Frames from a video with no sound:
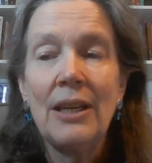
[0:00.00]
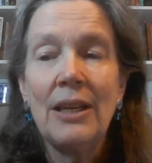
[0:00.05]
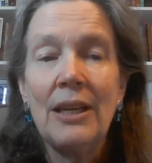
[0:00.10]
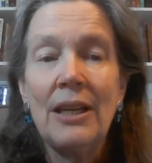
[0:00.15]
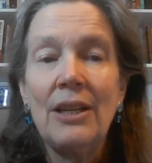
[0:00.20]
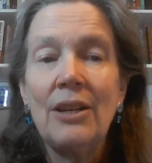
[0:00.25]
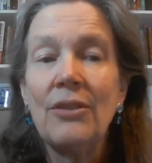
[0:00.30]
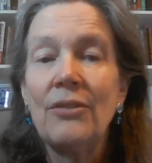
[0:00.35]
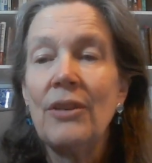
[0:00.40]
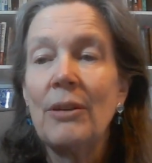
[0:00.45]

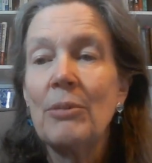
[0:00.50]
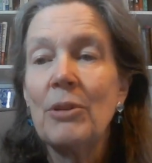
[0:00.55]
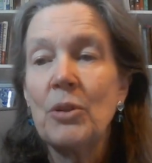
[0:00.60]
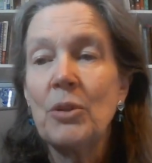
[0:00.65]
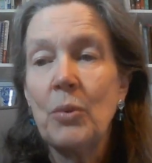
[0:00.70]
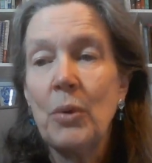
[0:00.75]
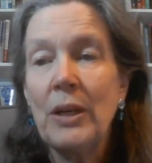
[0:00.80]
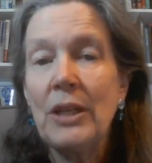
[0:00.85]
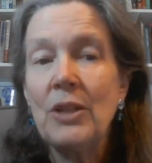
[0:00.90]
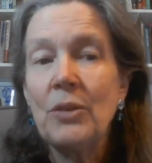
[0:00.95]
in November
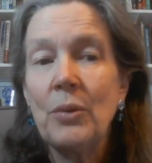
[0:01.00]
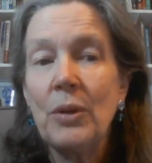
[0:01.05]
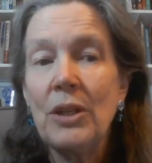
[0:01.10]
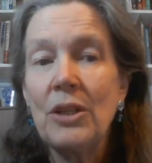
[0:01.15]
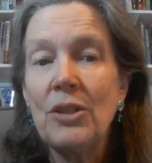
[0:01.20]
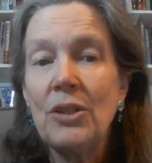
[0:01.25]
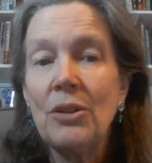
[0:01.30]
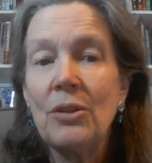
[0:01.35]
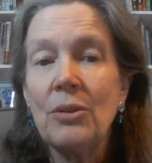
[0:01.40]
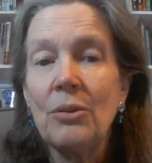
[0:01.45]

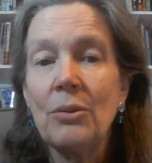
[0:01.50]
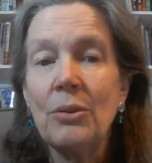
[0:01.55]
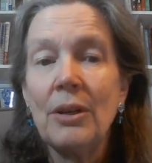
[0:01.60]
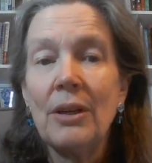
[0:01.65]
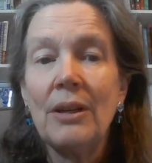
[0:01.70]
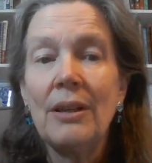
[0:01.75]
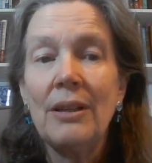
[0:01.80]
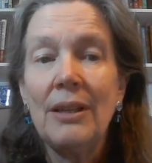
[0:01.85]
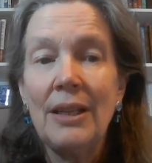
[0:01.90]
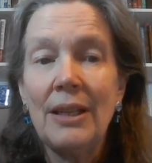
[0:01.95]
2022
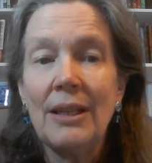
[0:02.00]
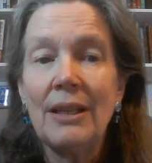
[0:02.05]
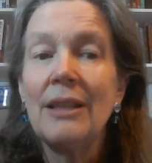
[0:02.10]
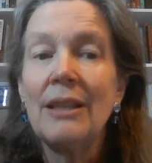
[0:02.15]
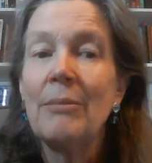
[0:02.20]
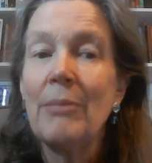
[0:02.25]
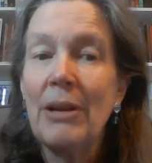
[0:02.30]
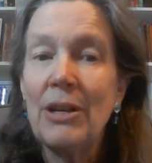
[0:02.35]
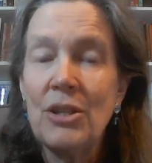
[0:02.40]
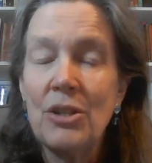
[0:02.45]
in
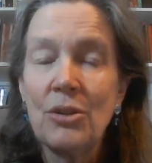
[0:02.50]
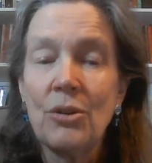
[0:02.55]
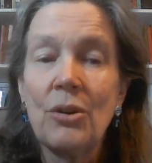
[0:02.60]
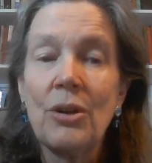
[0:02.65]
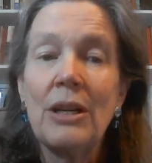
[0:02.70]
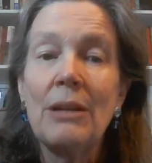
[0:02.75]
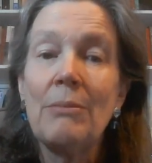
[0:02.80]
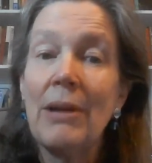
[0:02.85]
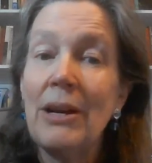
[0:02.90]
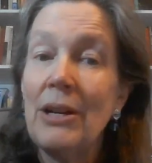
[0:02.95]
the
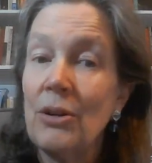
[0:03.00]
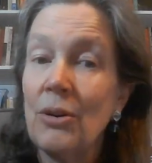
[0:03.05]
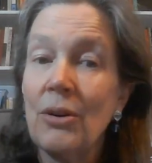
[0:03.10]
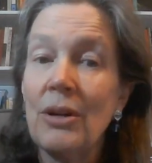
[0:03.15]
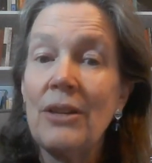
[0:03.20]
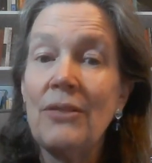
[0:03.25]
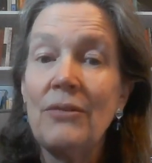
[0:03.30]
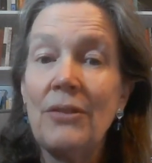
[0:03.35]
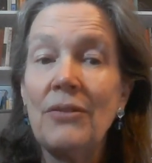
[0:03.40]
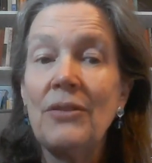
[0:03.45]

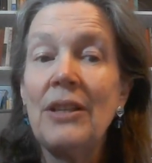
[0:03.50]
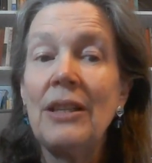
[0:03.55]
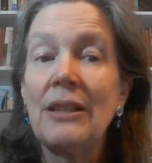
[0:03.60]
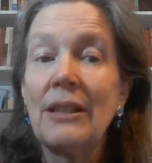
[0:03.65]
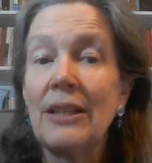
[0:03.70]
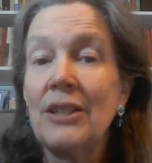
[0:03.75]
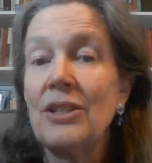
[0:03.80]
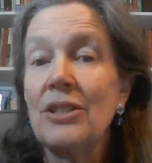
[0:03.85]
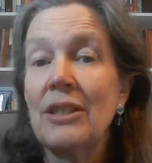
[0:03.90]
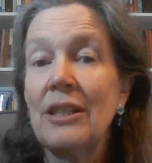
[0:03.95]
majority-minority 15th
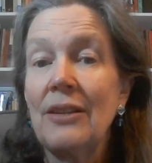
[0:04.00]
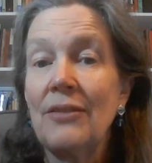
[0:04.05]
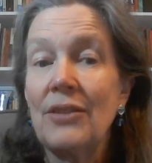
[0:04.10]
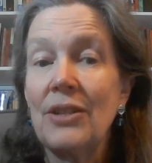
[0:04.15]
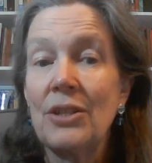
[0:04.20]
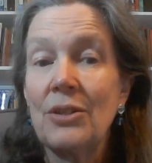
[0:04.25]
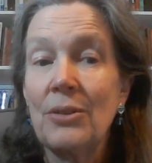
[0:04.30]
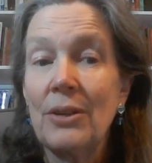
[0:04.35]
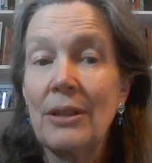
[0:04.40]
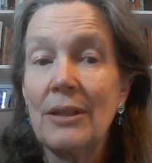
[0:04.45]
Legislative
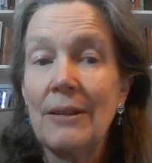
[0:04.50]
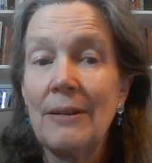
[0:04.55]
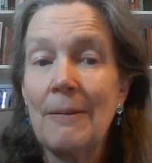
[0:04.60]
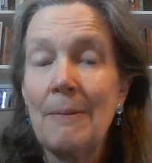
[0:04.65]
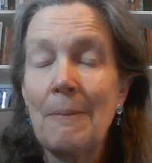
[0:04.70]
District.